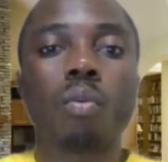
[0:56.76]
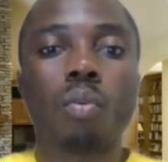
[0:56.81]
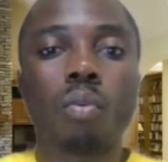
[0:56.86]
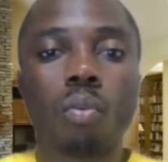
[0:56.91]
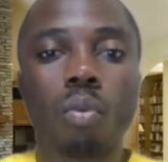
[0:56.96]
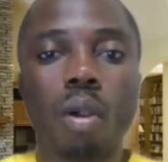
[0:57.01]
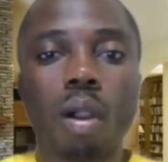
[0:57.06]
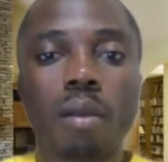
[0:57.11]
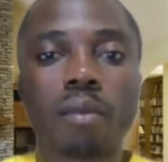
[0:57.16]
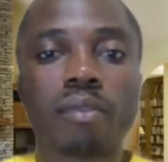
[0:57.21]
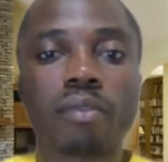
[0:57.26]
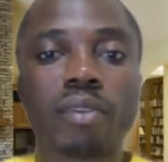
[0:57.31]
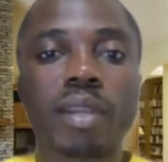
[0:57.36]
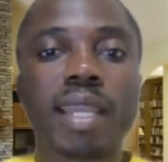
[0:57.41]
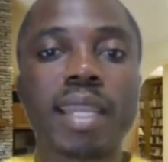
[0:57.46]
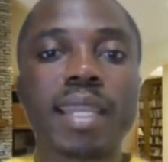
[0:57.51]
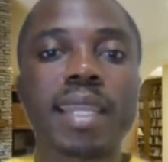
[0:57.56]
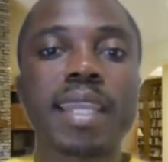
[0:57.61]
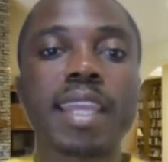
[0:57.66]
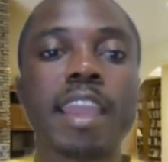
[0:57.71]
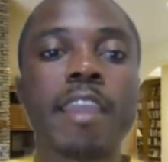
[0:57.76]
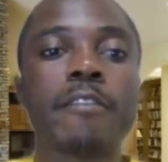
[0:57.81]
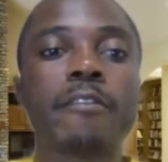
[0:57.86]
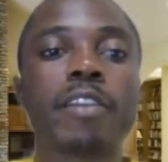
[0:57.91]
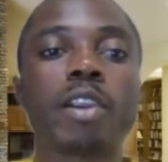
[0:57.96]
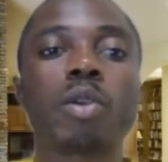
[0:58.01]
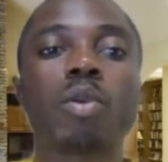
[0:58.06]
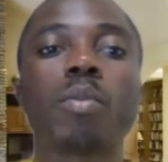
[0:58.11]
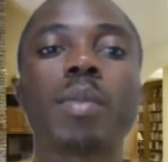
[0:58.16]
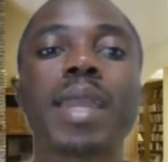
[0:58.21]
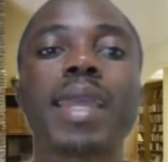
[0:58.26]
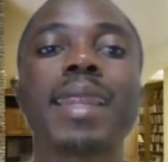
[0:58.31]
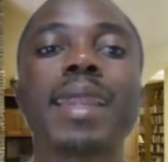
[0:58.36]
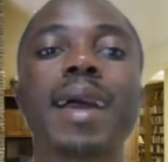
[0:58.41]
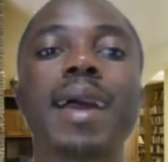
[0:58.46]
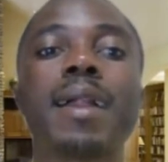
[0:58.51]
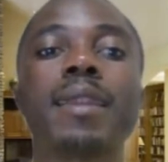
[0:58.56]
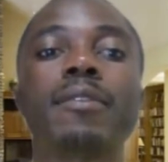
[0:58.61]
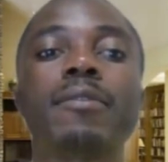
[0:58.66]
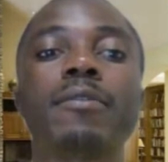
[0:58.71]
work-friendly environment,
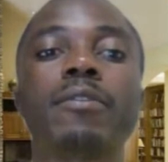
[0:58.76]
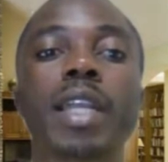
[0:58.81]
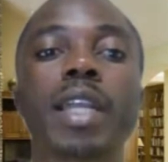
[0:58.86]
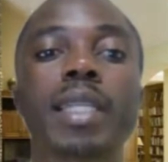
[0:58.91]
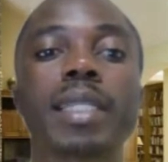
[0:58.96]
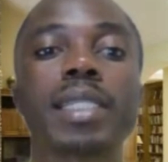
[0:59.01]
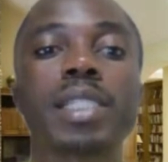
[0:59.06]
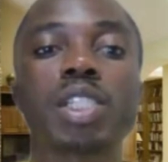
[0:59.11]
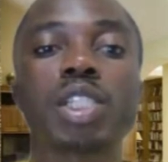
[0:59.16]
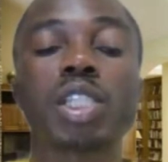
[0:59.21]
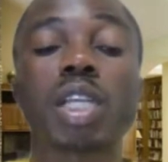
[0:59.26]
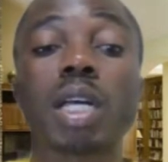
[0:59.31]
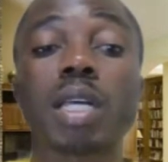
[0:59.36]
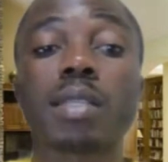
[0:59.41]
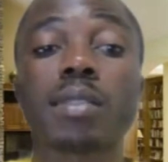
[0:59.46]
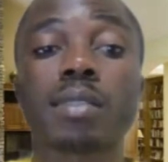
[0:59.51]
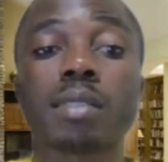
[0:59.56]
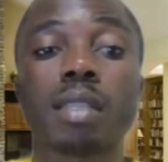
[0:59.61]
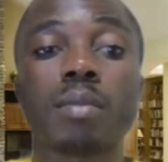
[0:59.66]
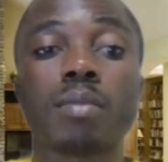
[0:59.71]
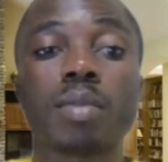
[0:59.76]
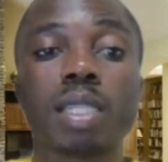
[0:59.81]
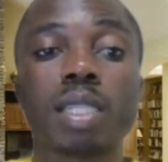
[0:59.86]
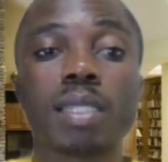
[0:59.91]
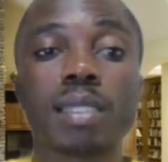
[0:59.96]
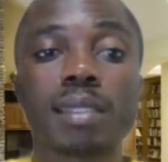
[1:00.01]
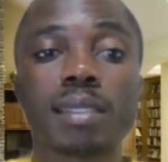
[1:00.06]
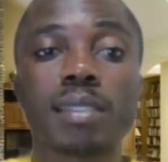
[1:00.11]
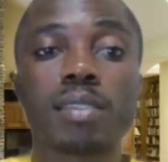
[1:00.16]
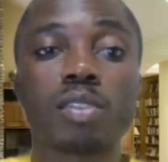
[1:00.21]
and financial stability.